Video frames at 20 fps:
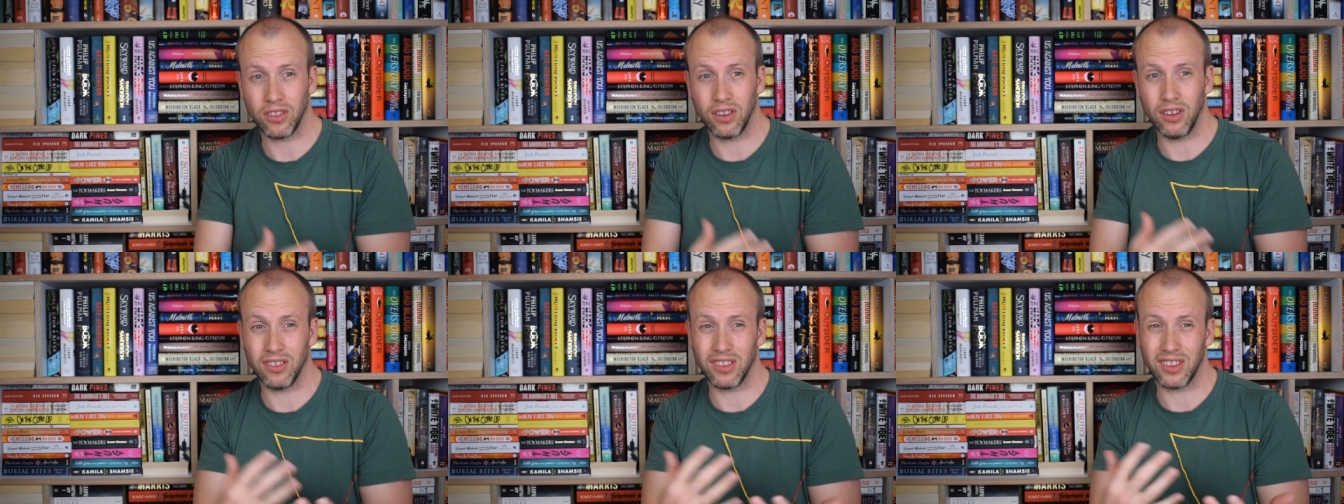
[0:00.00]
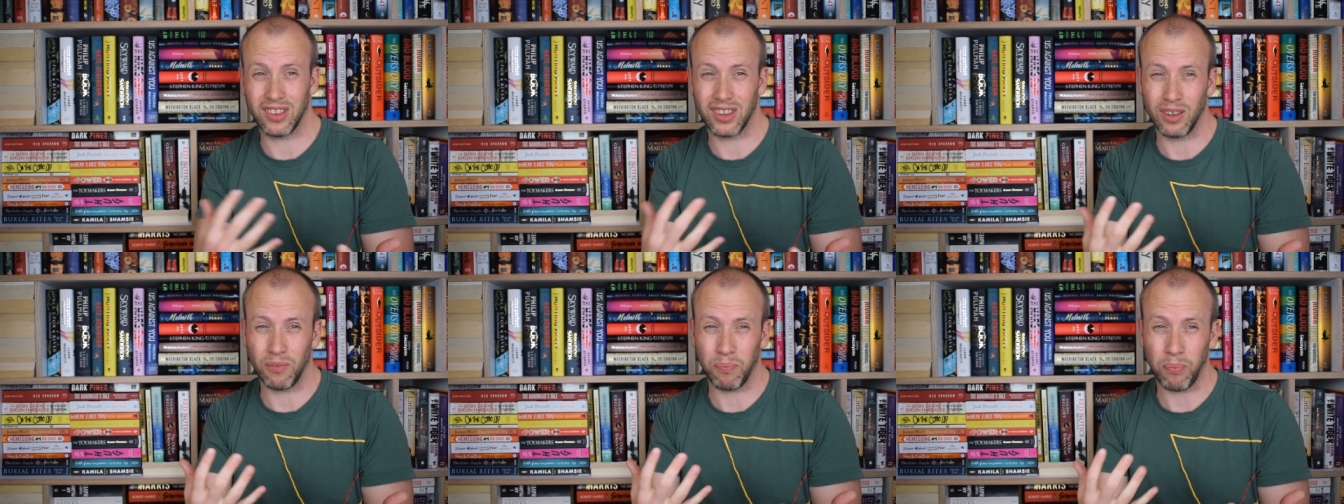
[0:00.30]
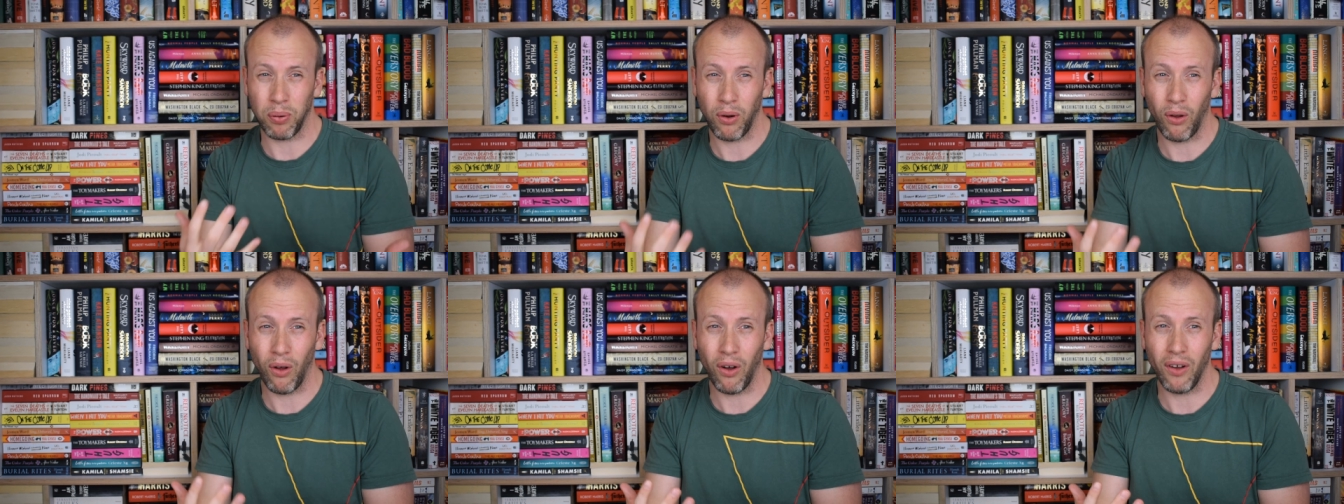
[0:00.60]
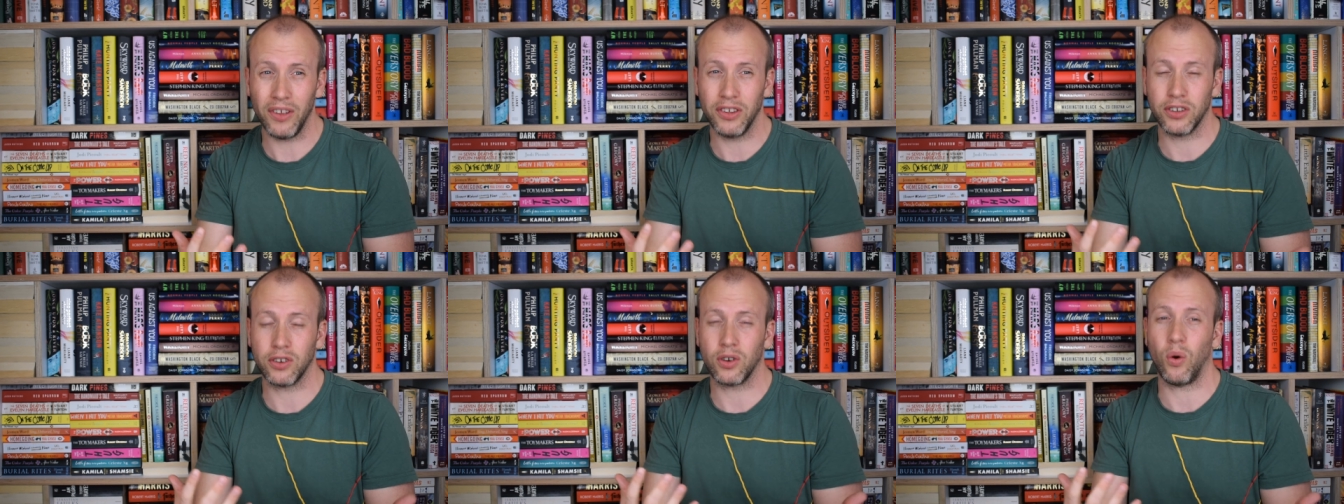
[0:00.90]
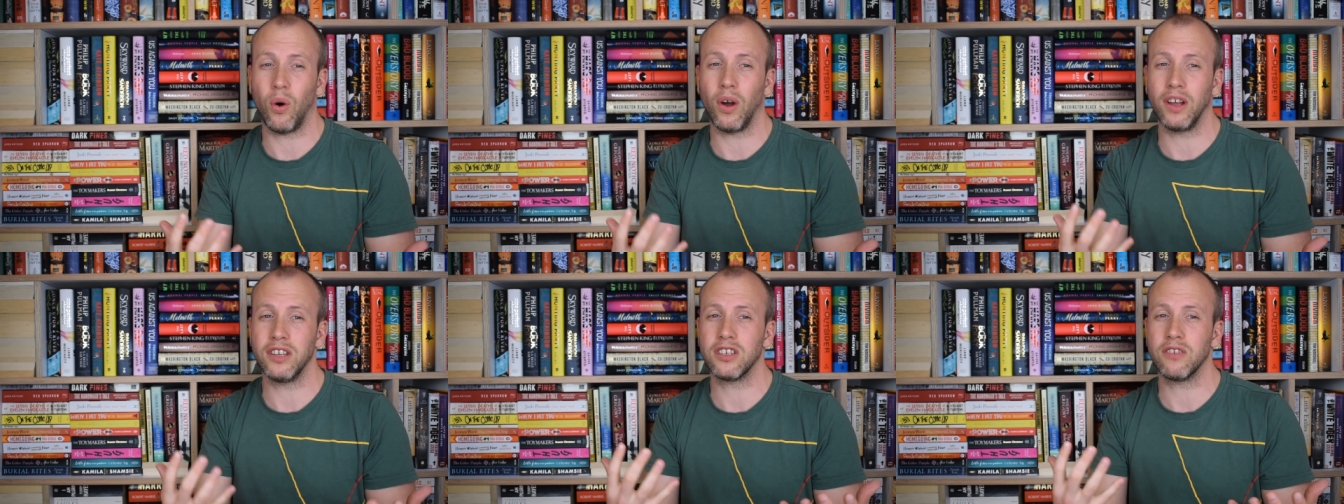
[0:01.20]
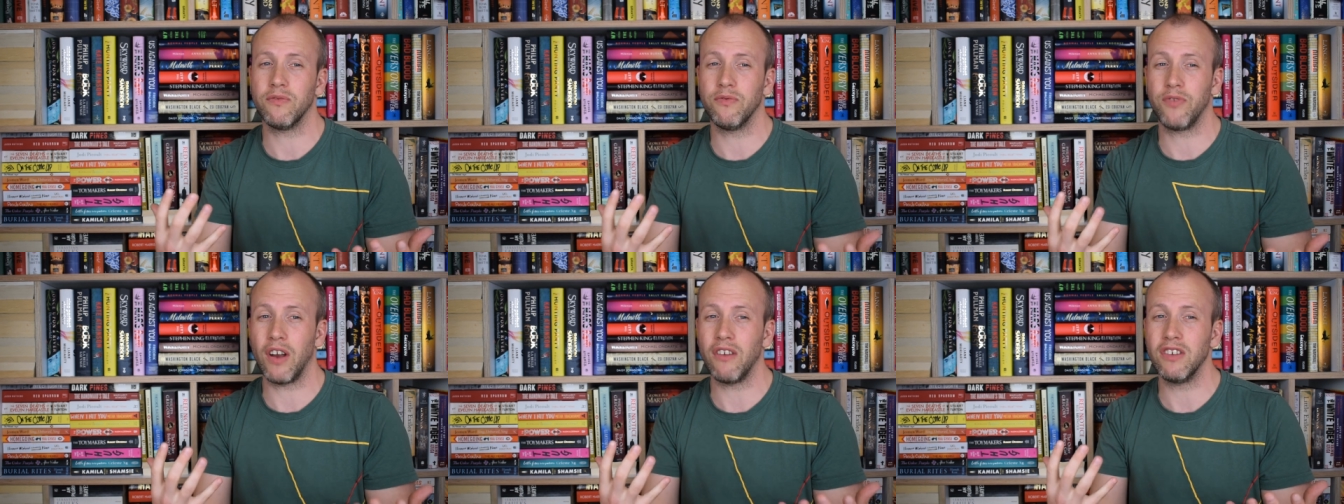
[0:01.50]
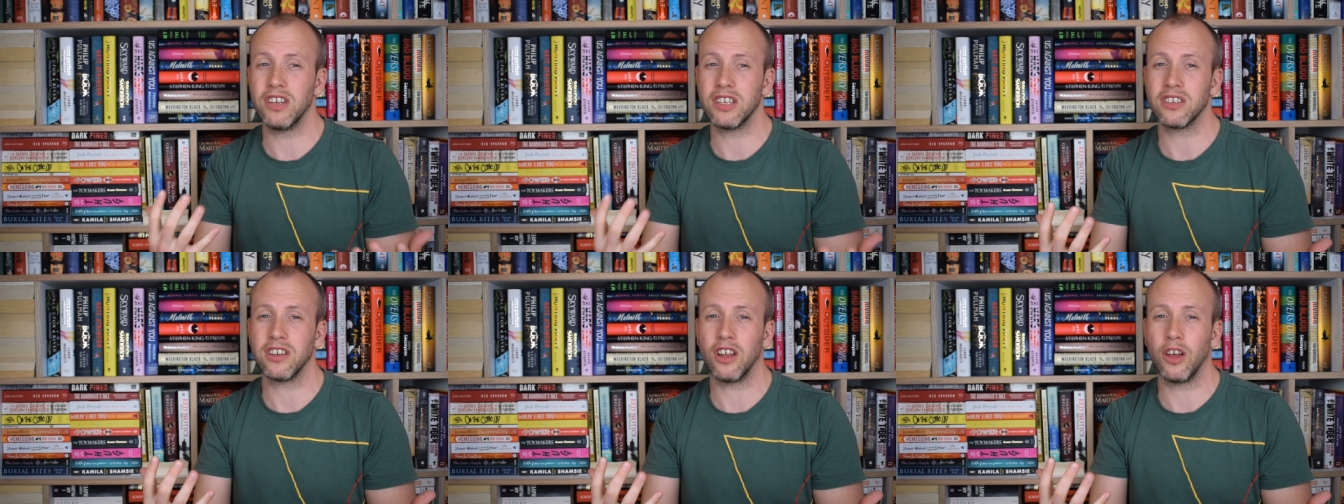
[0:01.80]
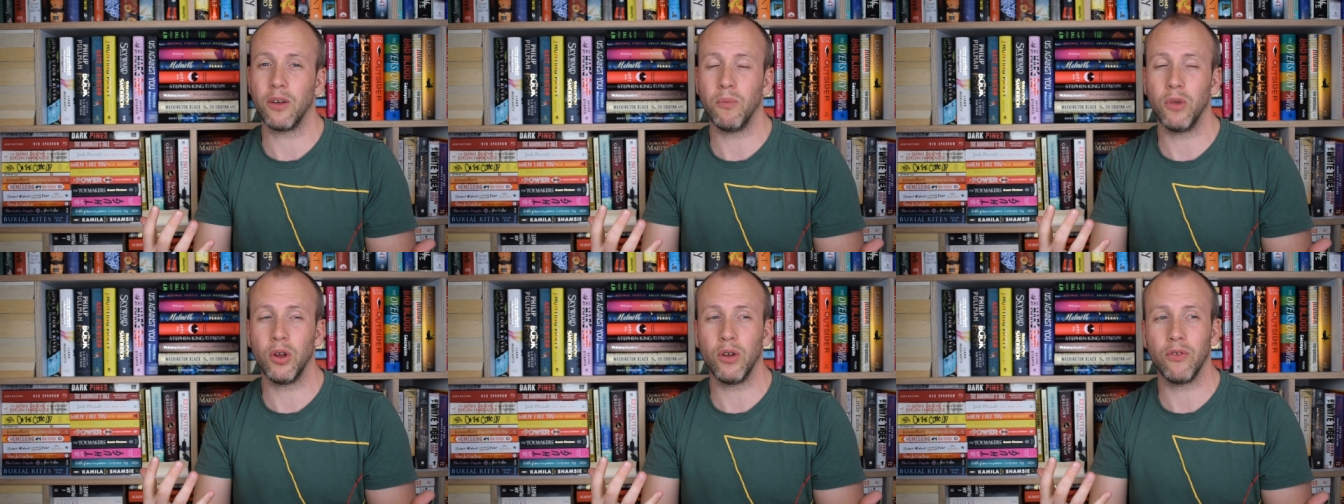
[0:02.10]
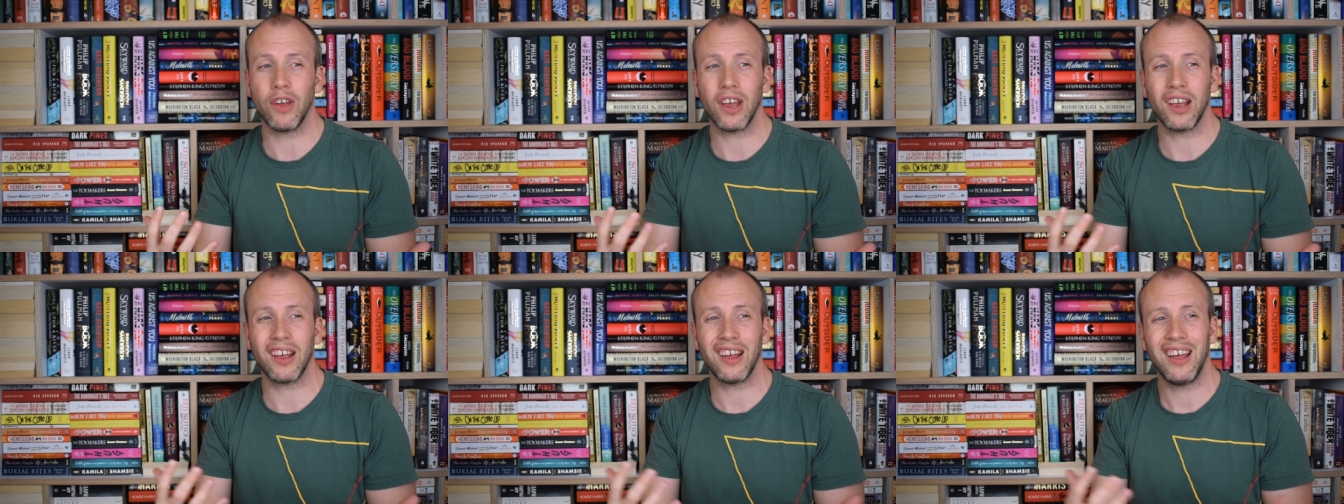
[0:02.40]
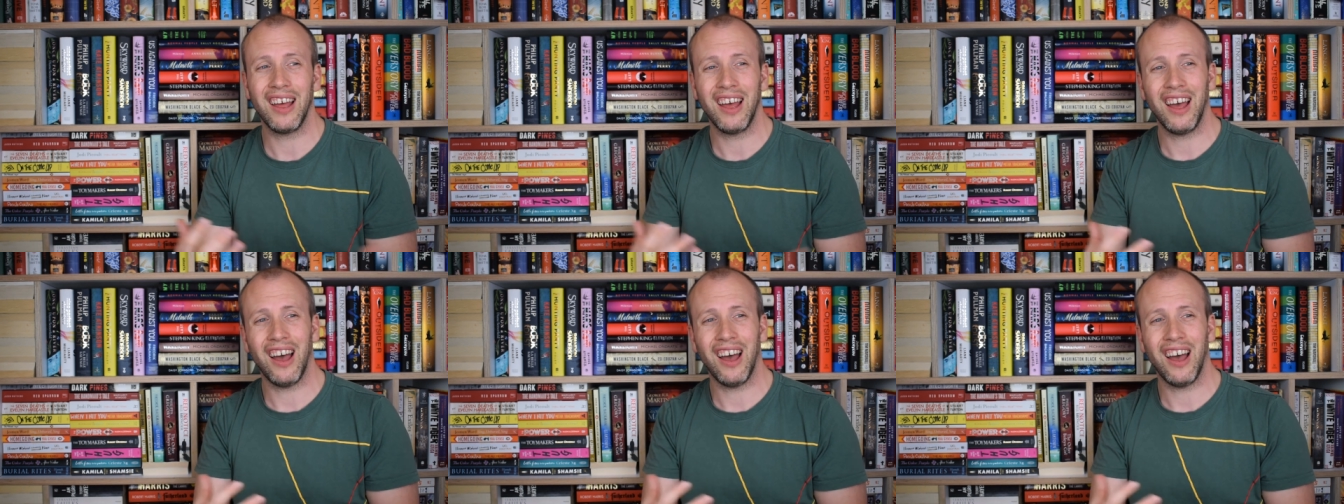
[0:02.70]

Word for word: The, the plot is quite very slow moving.